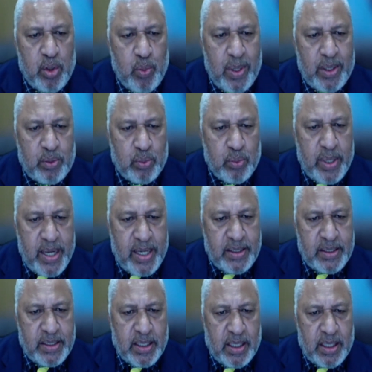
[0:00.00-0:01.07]
You want to
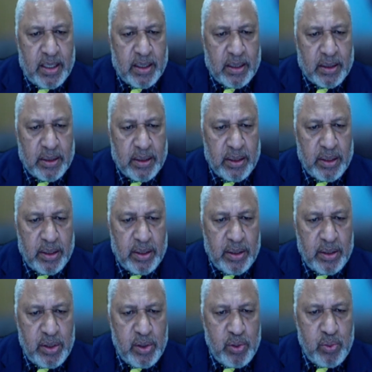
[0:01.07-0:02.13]
add a
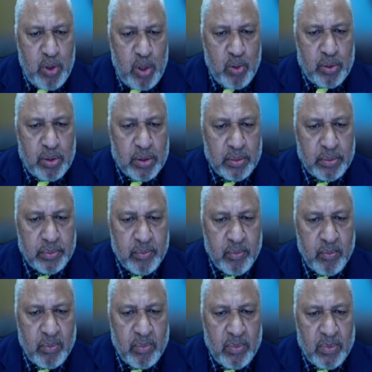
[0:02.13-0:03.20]
new road
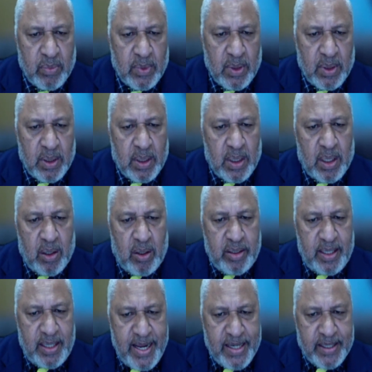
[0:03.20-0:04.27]

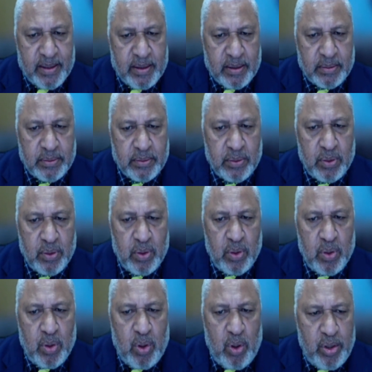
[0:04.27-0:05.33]
on the land,
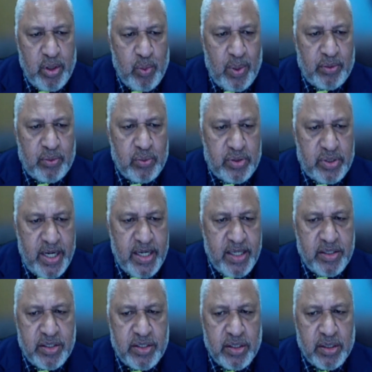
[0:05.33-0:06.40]
or you want to
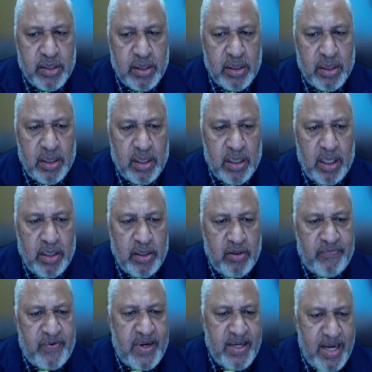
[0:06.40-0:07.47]
change
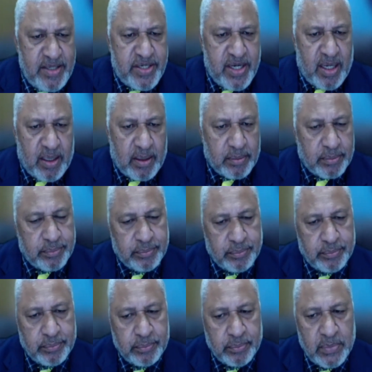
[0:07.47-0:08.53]
your financier.
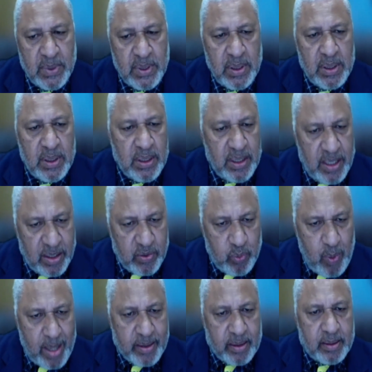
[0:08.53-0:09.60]
Guess
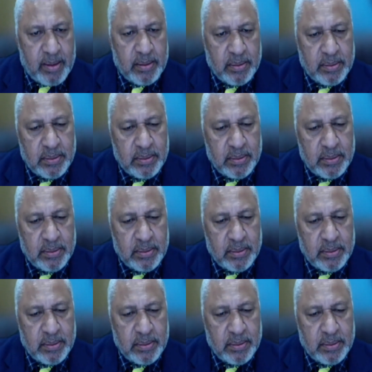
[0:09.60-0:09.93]
what?